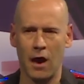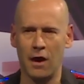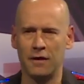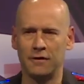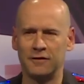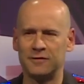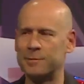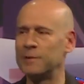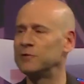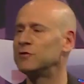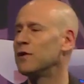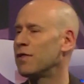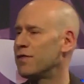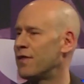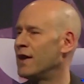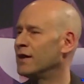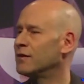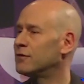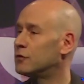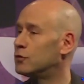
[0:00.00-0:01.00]
Special
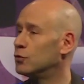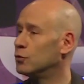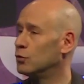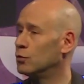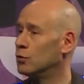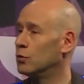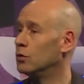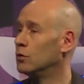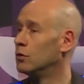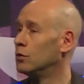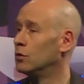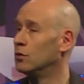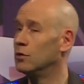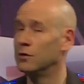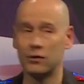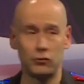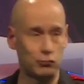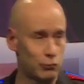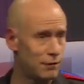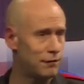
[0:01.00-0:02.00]
thanks to
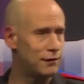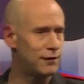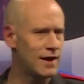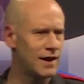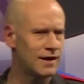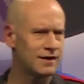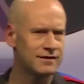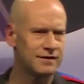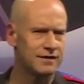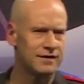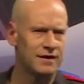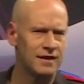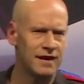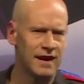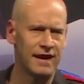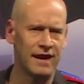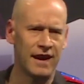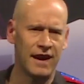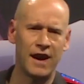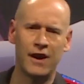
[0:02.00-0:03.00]
Reflect,
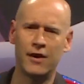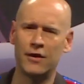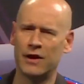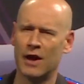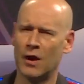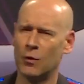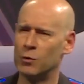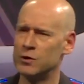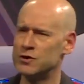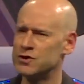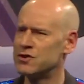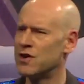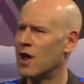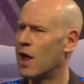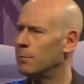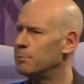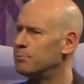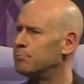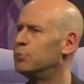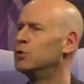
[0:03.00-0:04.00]
an area which
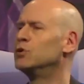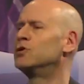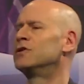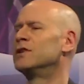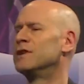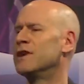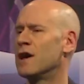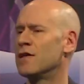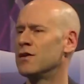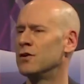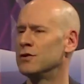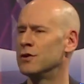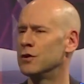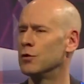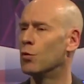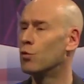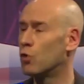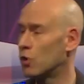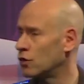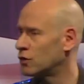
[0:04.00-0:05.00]
helped put together the
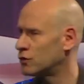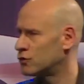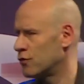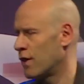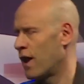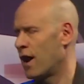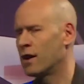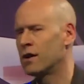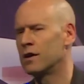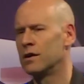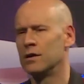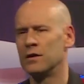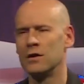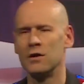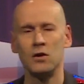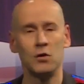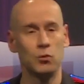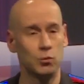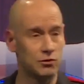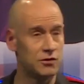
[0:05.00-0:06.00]
work track,
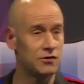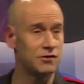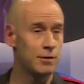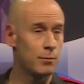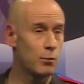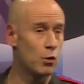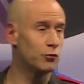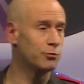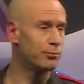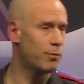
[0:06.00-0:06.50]
which is the most